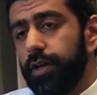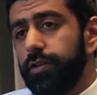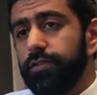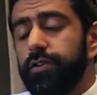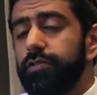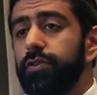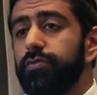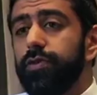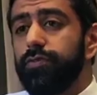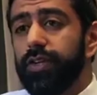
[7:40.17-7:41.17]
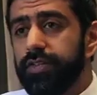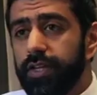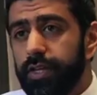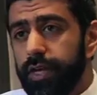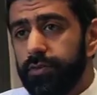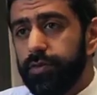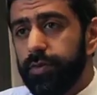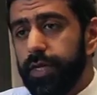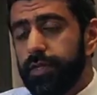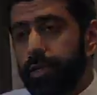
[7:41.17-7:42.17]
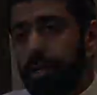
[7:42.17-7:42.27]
so there's no real risk in that respect.